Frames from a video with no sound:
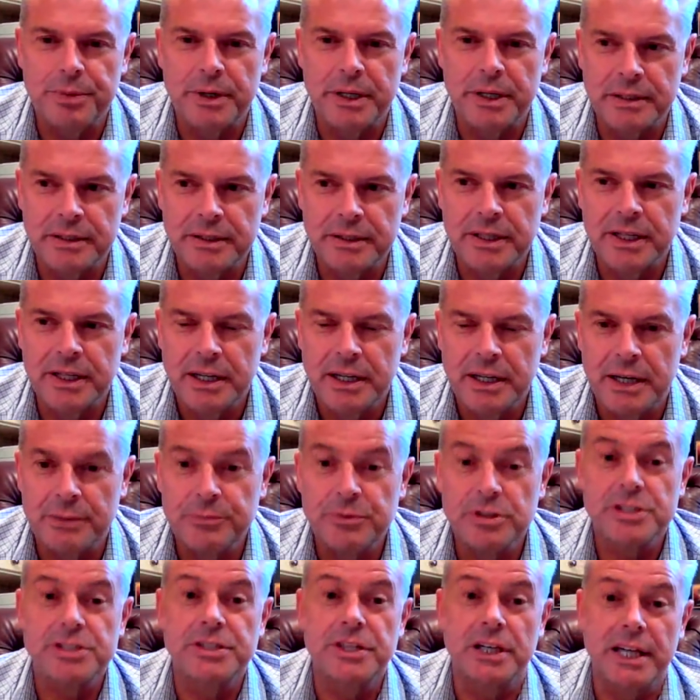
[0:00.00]
And I'm
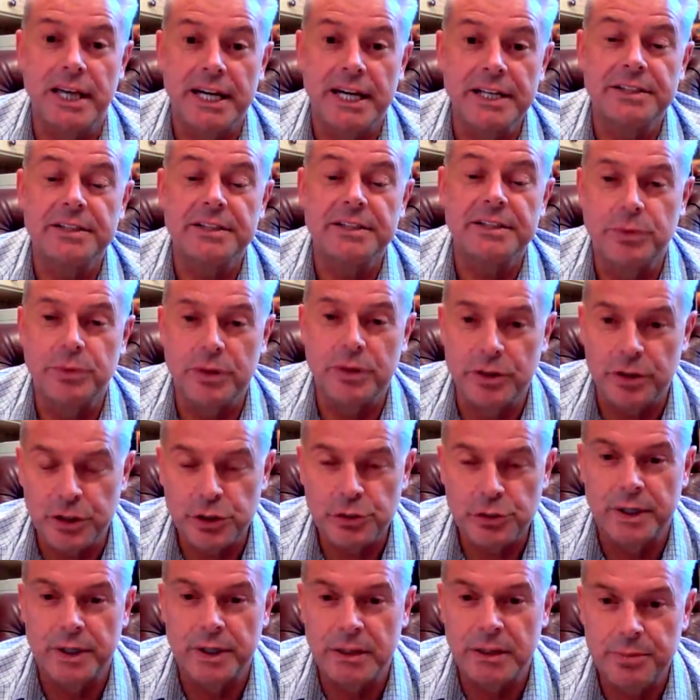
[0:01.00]
just delighted we got
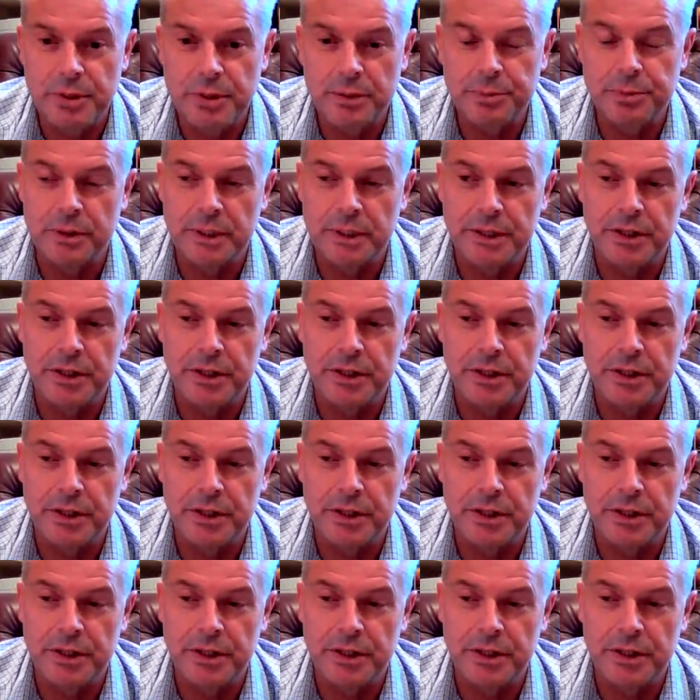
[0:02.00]
20 people